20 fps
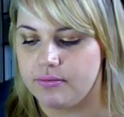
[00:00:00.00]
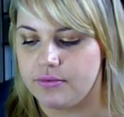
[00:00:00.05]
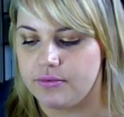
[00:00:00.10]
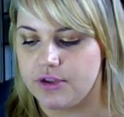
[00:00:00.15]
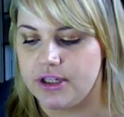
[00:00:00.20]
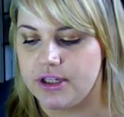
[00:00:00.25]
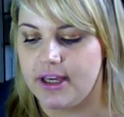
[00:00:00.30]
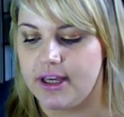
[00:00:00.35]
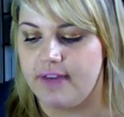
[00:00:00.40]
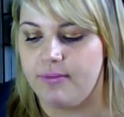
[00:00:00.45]

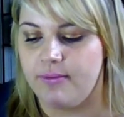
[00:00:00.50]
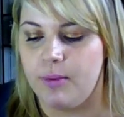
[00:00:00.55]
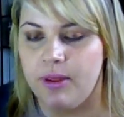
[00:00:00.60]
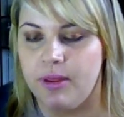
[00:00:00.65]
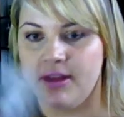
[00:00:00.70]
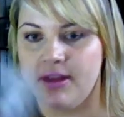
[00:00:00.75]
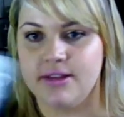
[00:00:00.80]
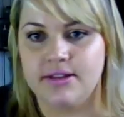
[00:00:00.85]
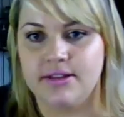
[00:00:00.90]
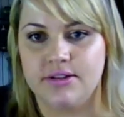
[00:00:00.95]
She gave me
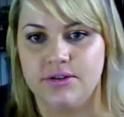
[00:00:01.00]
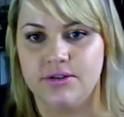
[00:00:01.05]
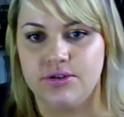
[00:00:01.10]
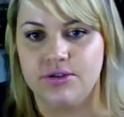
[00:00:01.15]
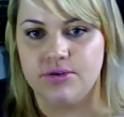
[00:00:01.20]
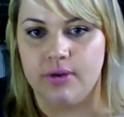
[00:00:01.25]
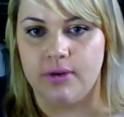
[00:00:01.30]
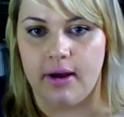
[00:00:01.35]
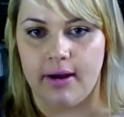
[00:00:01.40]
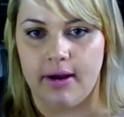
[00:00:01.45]
this to
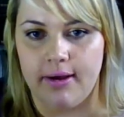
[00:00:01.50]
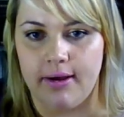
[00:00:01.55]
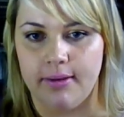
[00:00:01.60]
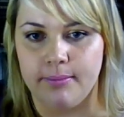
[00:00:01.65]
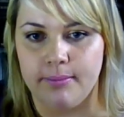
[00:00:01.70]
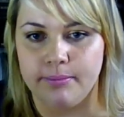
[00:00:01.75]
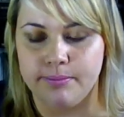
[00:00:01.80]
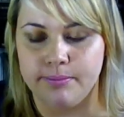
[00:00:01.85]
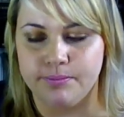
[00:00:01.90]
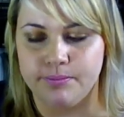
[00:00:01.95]
try.
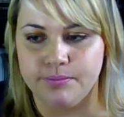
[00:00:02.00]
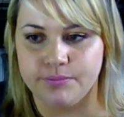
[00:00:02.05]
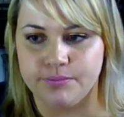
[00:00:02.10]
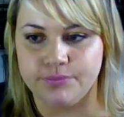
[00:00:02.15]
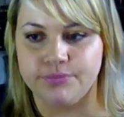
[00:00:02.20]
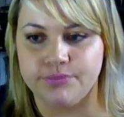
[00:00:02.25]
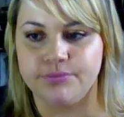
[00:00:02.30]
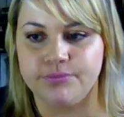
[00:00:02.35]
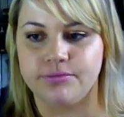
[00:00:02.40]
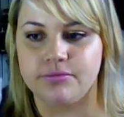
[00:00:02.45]

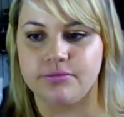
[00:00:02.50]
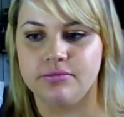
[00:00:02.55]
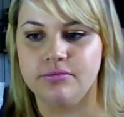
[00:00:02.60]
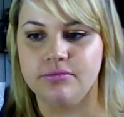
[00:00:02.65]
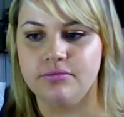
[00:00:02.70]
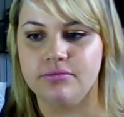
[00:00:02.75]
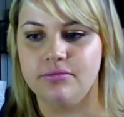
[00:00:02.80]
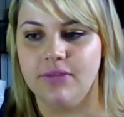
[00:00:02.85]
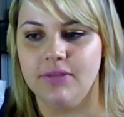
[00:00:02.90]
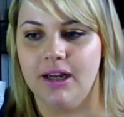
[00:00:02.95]

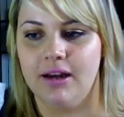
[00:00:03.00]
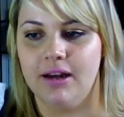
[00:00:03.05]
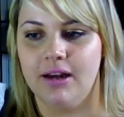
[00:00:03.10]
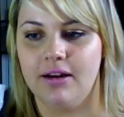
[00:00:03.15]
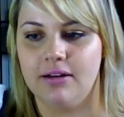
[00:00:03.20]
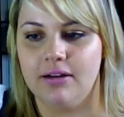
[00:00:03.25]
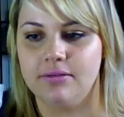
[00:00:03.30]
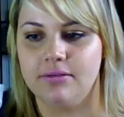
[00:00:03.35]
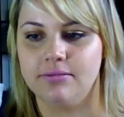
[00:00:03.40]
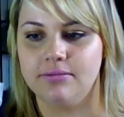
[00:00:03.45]

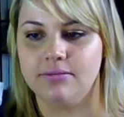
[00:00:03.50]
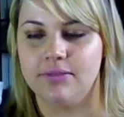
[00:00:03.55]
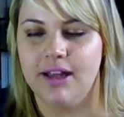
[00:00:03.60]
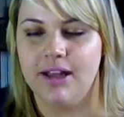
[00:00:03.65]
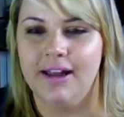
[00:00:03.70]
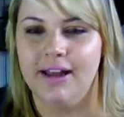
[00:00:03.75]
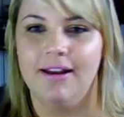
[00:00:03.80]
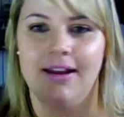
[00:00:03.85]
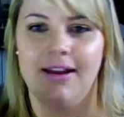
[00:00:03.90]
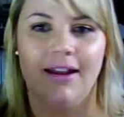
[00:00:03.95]
And
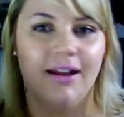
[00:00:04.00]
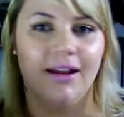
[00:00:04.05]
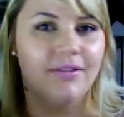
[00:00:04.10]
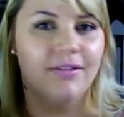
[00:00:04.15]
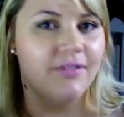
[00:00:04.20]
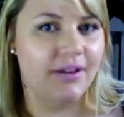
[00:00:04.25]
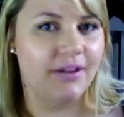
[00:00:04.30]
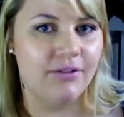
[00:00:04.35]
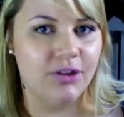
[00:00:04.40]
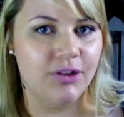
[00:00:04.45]
I've
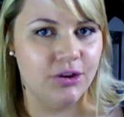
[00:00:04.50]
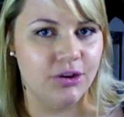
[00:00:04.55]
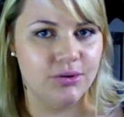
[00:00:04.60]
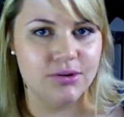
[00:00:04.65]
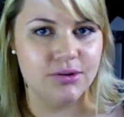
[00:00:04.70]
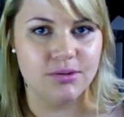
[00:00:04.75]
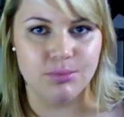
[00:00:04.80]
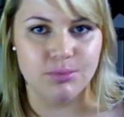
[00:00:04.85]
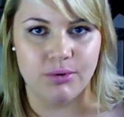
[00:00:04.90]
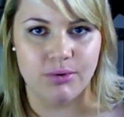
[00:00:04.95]
never
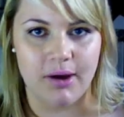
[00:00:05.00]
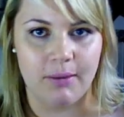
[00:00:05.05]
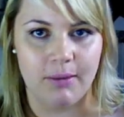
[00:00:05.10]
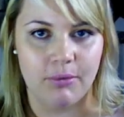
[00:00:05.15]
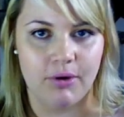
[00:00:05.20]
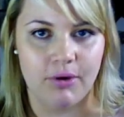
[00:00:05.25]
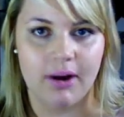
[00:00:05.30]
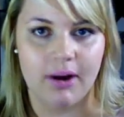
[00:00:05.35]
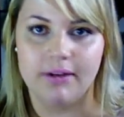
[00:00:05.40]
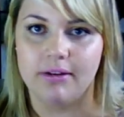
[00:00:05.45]
used a
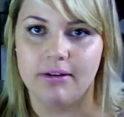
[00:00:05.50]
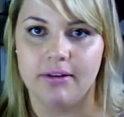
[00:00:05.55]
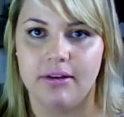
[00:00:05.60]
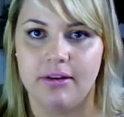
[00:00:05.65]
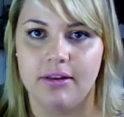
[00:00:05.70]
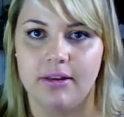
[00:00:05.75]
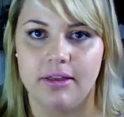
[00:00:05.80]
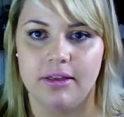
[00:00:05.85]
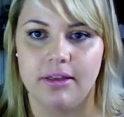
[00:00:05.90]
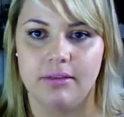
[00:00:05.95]
primer
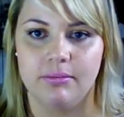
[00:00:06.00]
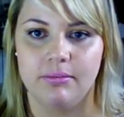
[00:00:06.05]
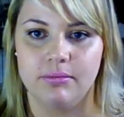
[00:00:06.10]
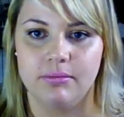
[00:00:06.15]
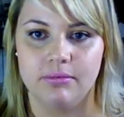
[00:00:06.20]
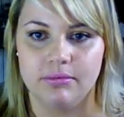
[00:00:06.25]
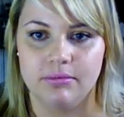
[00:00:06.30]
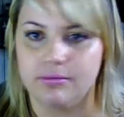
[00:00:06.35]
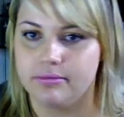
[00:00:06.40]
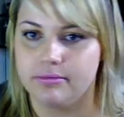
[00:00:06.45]
underneath
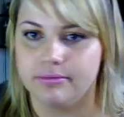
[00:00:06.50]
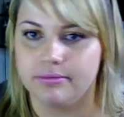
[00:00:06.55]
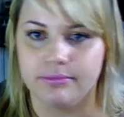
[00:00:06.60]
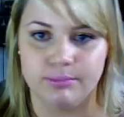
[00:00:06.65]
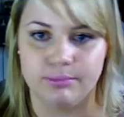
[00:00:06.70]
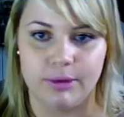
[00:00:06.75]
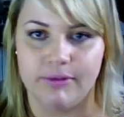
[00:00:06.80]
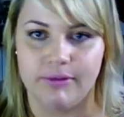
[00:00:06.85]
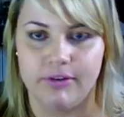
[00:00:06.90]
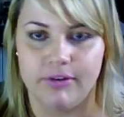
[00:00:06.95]

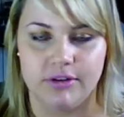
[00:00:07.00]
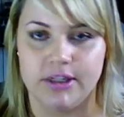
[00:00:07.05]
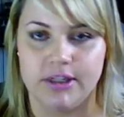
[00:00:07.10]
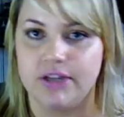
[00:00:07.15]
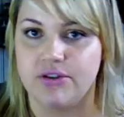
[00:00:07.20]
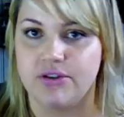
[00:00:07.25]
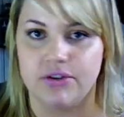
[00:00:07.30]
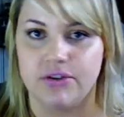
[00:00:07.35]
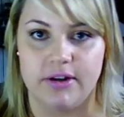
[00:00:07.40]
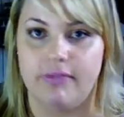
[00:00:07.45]
my
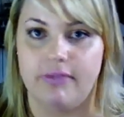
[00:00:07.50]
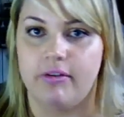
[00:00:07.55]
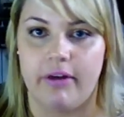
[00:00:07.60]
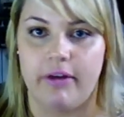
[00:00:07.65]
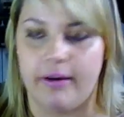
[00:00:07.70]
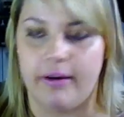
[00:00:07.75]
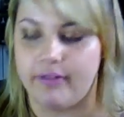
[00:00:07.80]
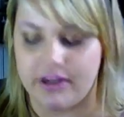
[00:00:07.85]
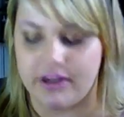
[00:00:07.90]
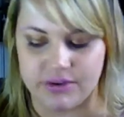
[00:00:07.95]
foundation. Never
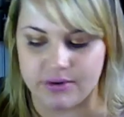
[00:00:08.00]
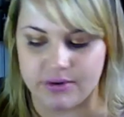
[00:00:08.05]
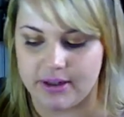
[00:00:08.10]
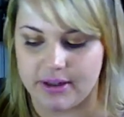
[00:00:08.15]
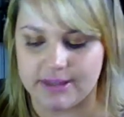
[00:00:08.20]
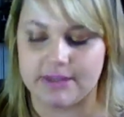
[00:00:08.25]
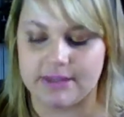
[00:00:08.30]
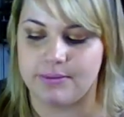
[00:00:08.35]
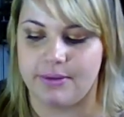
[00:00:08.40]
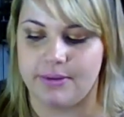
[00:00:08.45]
have I
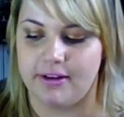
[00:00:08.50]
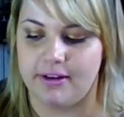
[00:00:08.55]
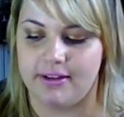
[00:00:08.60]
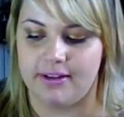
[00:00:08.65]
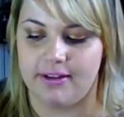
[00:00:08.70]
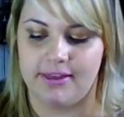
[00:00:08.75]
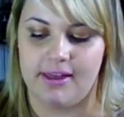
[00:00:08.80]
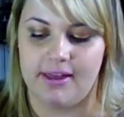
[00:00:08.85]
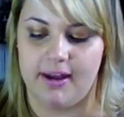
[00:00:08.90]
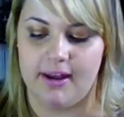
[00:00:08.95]
tried something
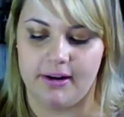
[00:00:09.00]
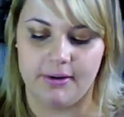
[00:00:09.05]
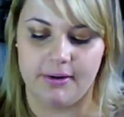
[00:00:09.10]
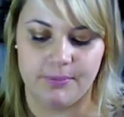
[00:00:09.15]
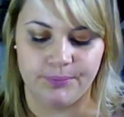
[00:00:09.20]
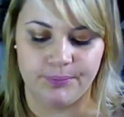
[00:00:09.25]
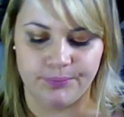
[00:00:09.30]
like that.